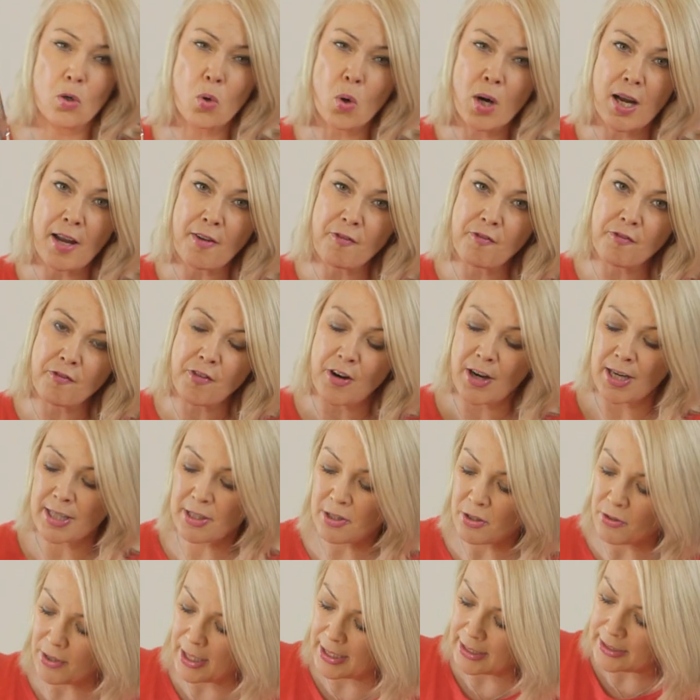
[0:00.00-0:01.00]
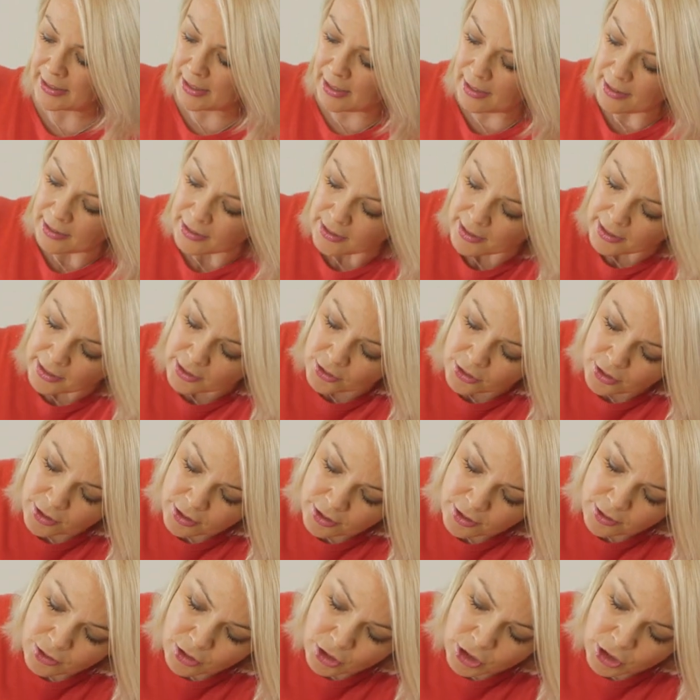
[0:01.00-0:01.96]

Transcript: quite a fine grater. Just